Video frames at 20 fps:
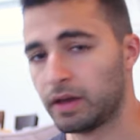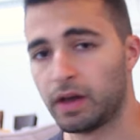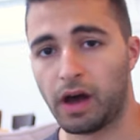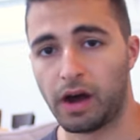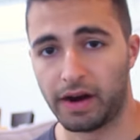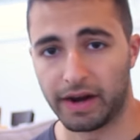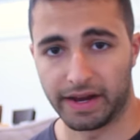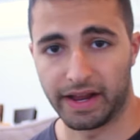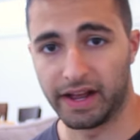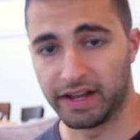All
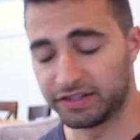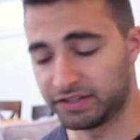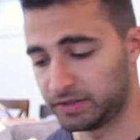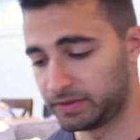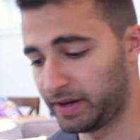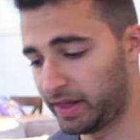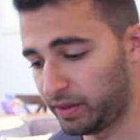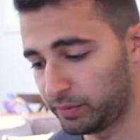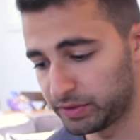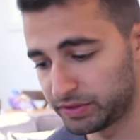right guys, so
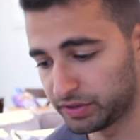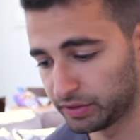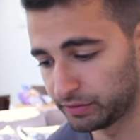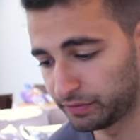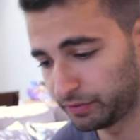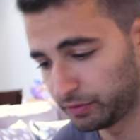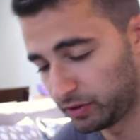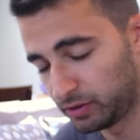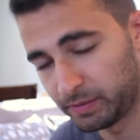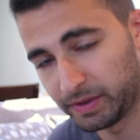now that we dove
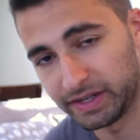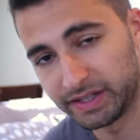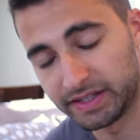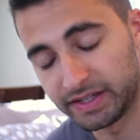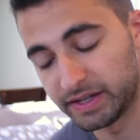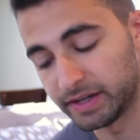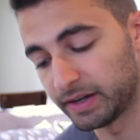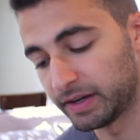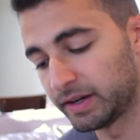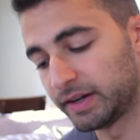through all my
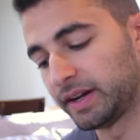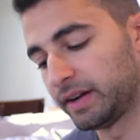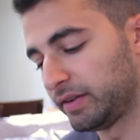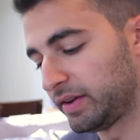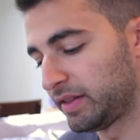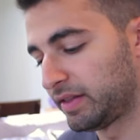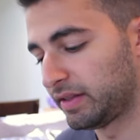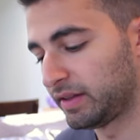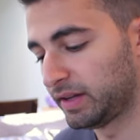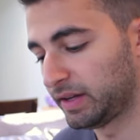gear and
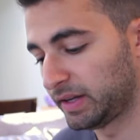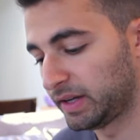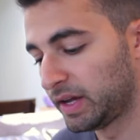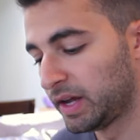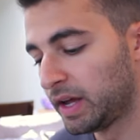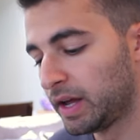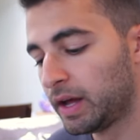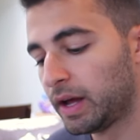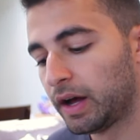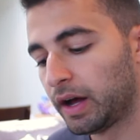
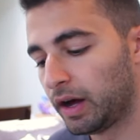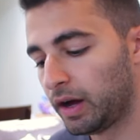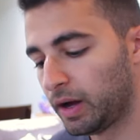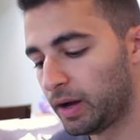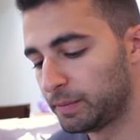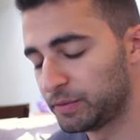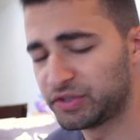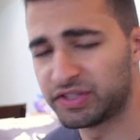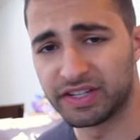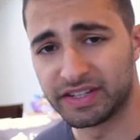everything,
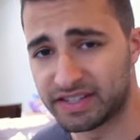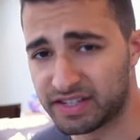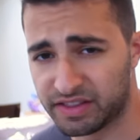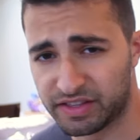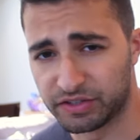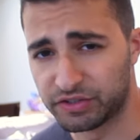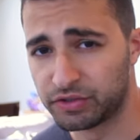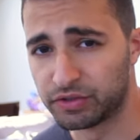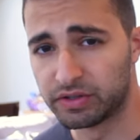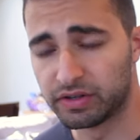um, you see it's
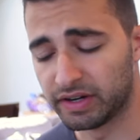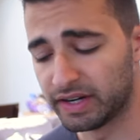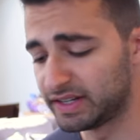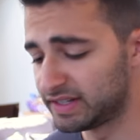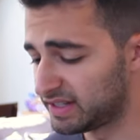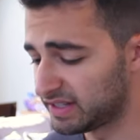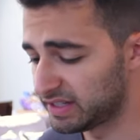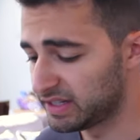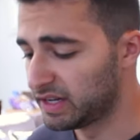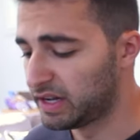nothing too
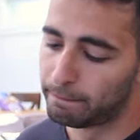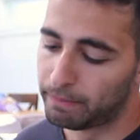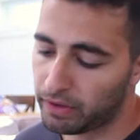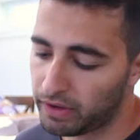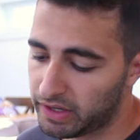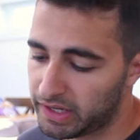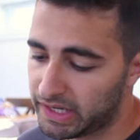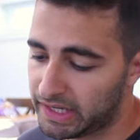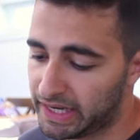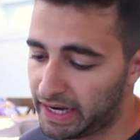crazy,
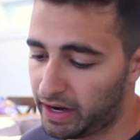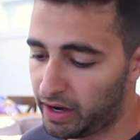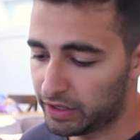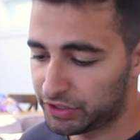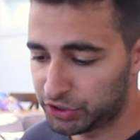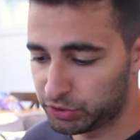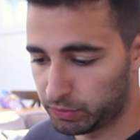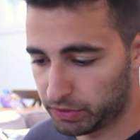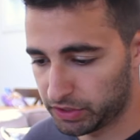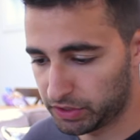but now I
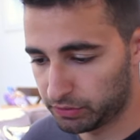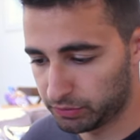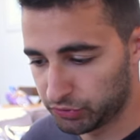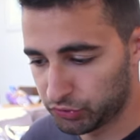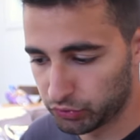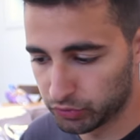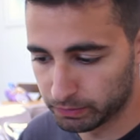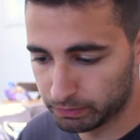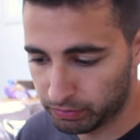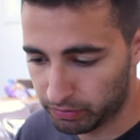actually wanna go
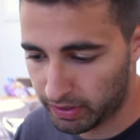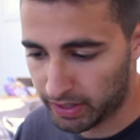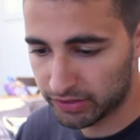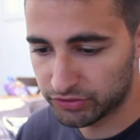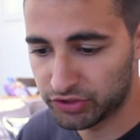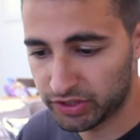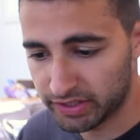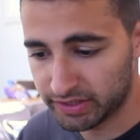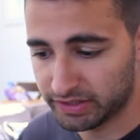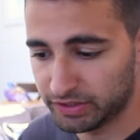into a
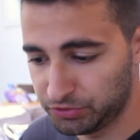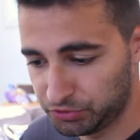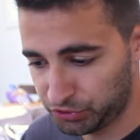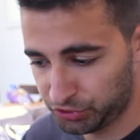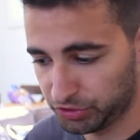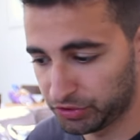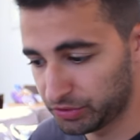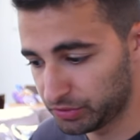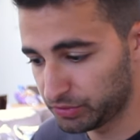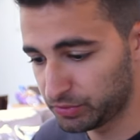project and
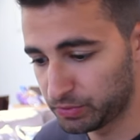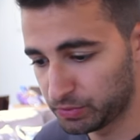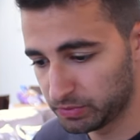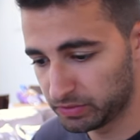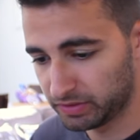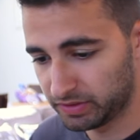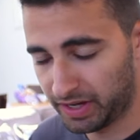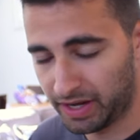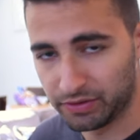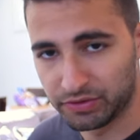show you
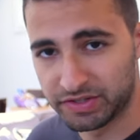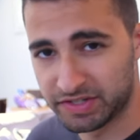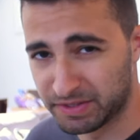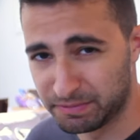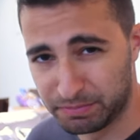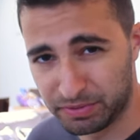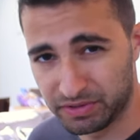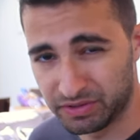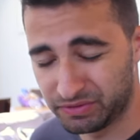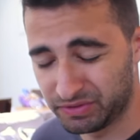how
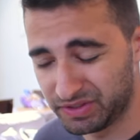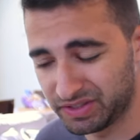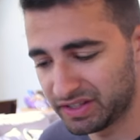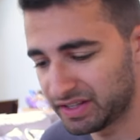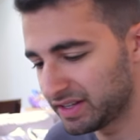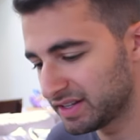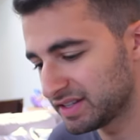simple it really